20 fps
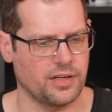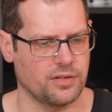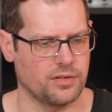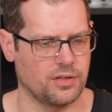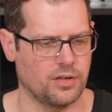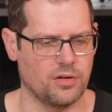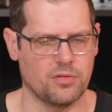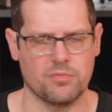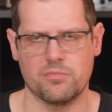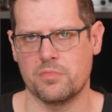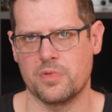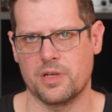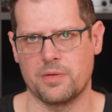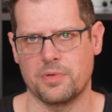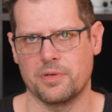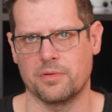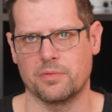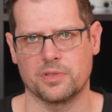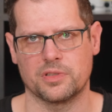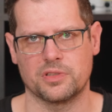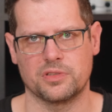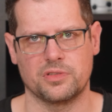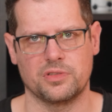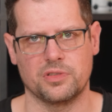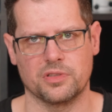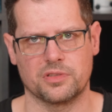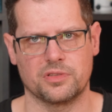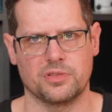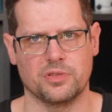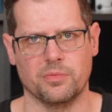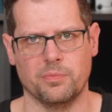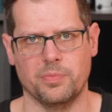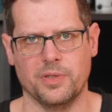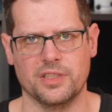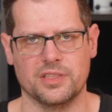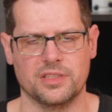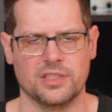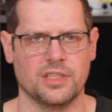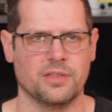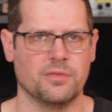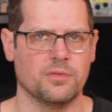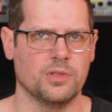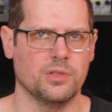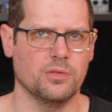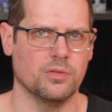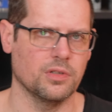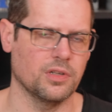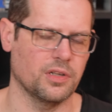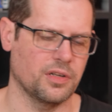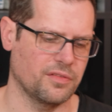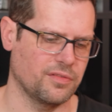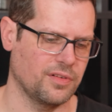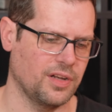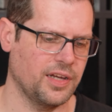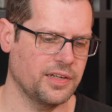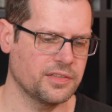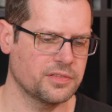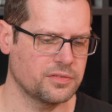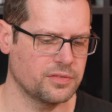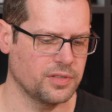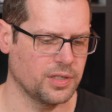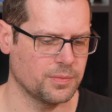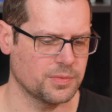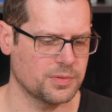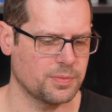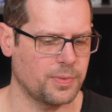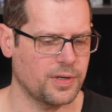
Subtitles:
don't know, maybe we're just too busy and we do a lot of live streams.